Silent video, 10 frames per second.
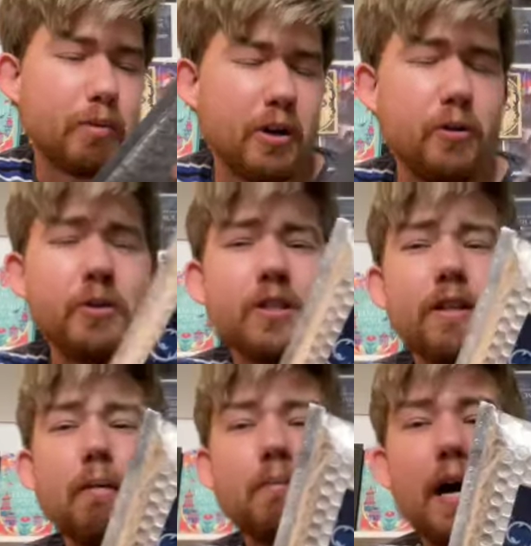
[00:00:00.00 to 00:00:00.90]
Prose"
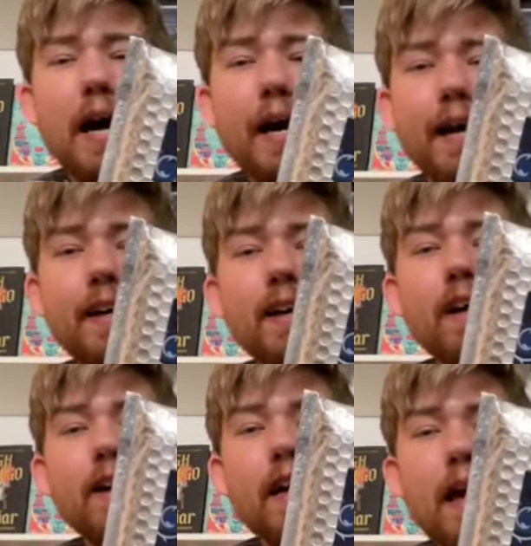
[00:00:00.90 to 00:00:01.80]
by
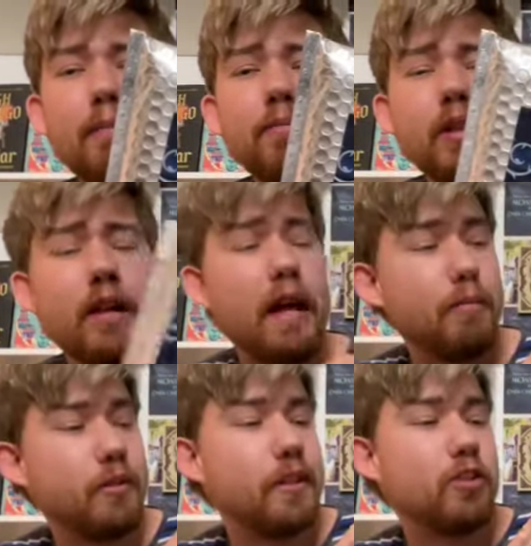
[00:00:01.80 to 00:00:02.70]
em
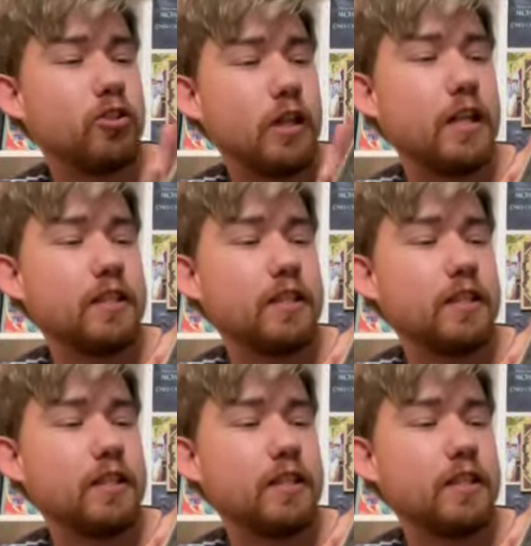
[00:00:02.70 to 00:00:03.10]
Emily J.